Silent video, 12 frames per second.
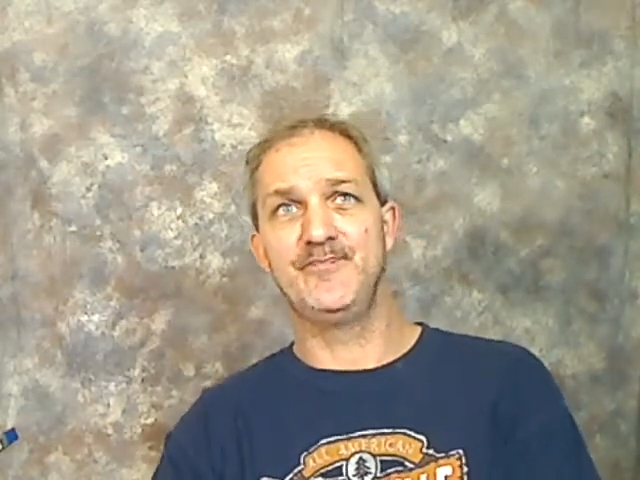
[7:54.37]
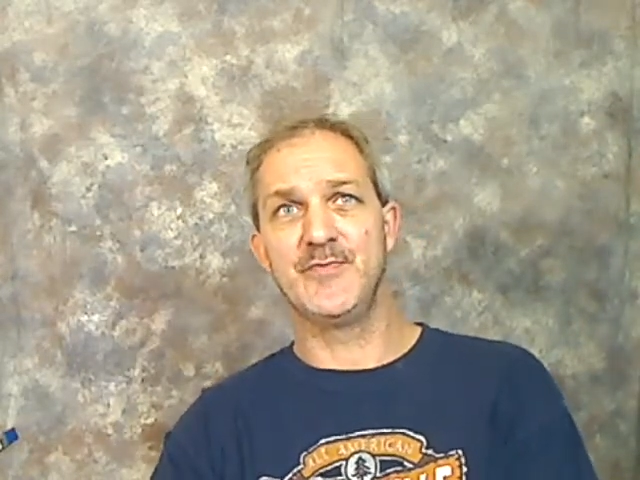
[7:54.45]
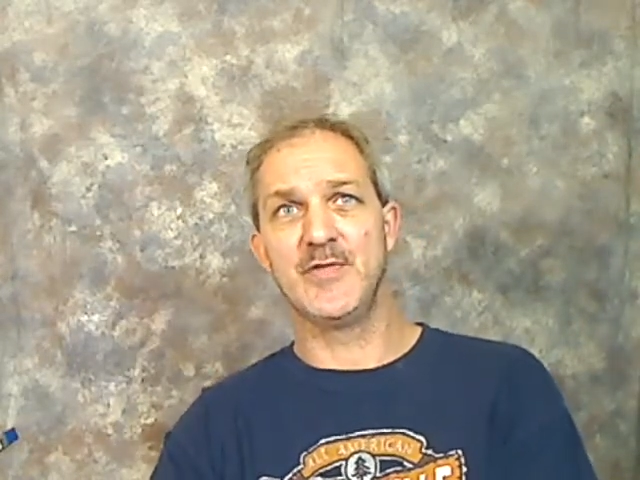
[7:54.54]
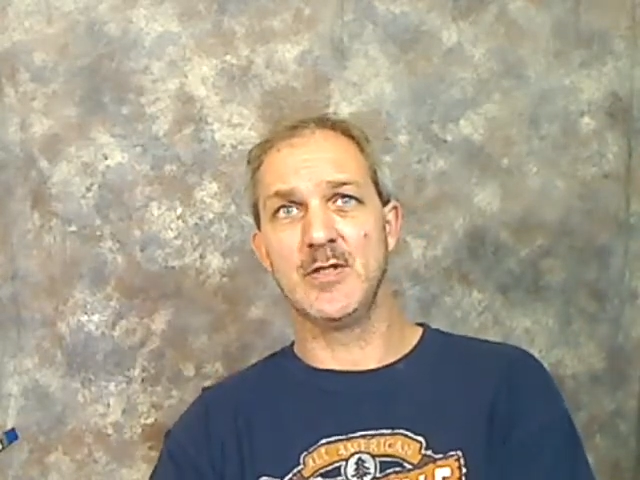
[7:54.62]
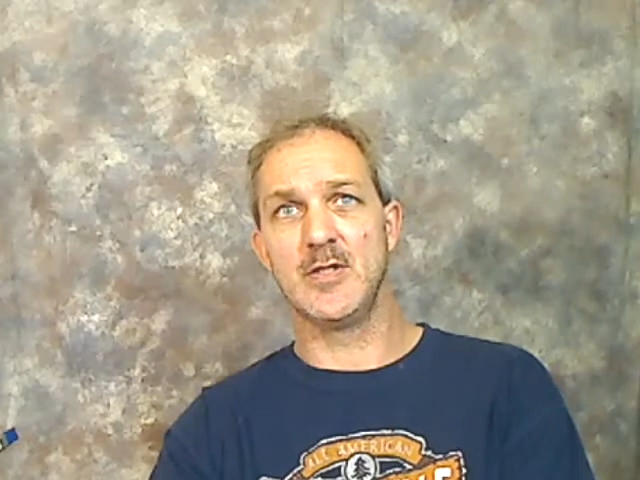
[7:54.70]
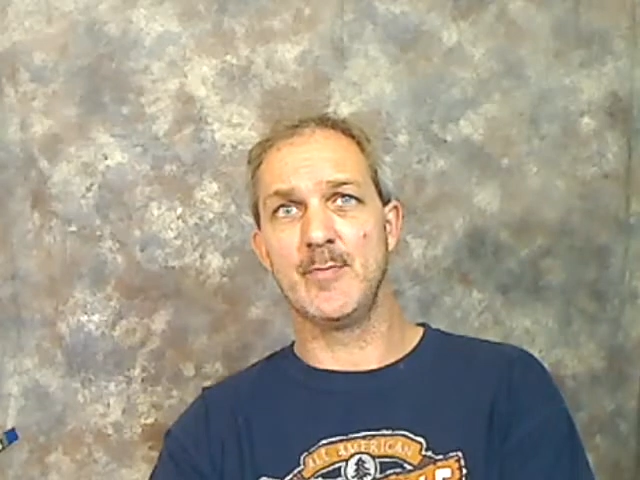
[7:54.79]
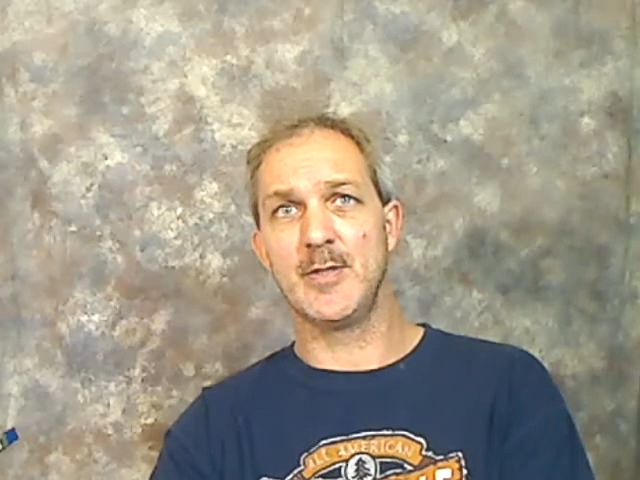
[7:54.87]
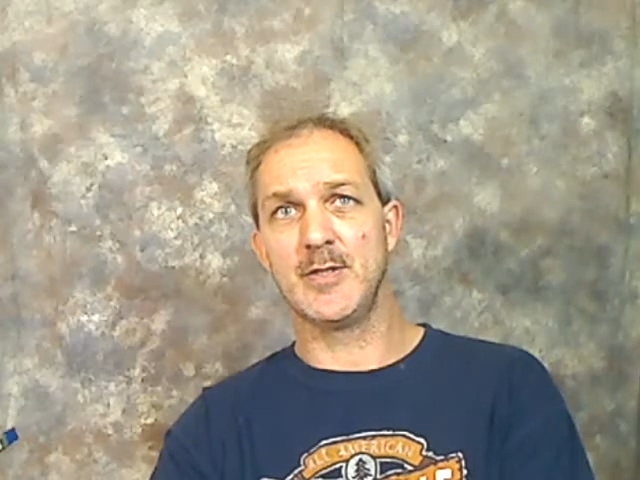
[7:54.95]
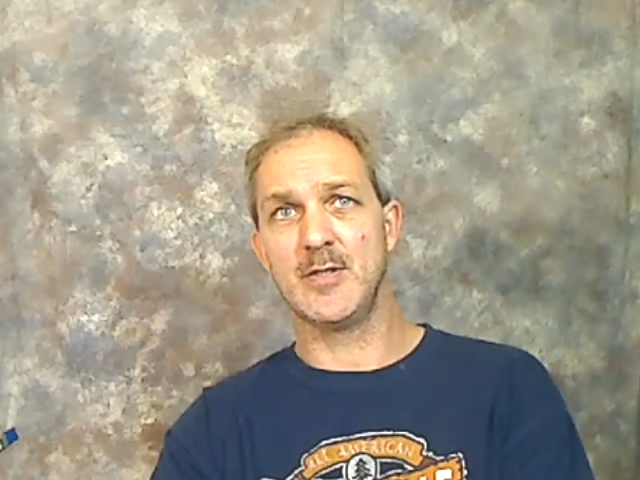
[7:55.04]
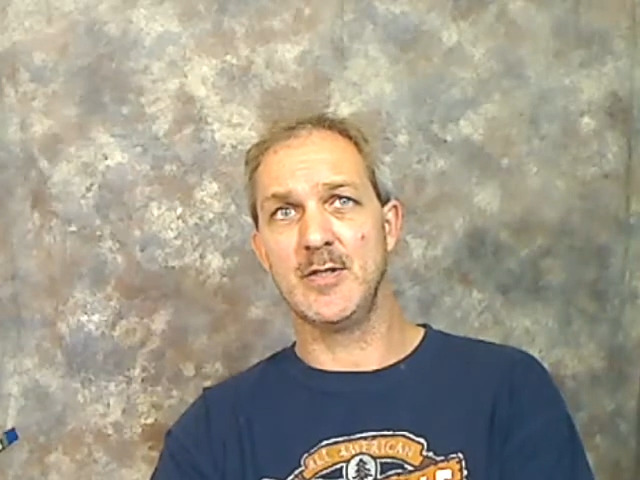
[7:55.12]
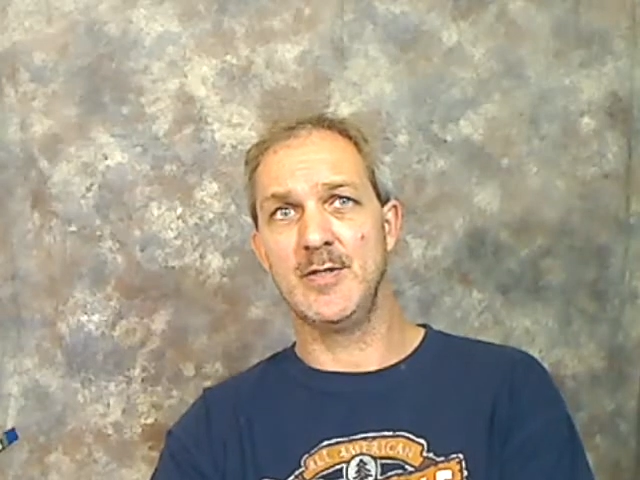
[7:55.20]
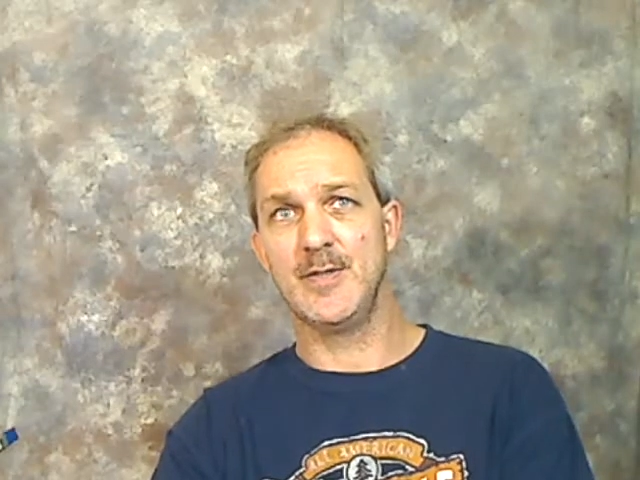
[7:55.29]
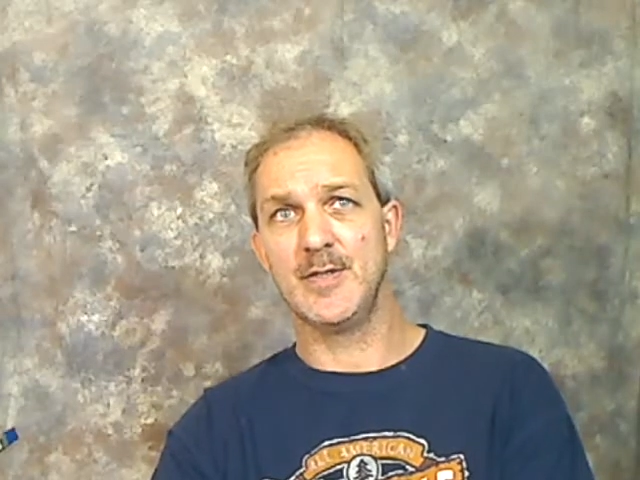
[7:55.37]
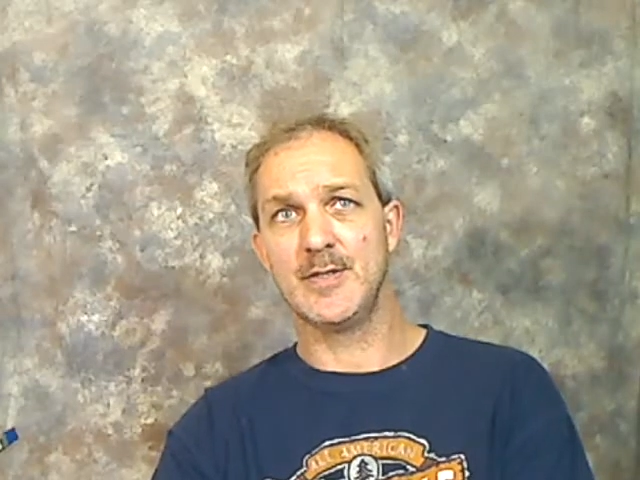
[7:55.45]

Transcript: dilemma here.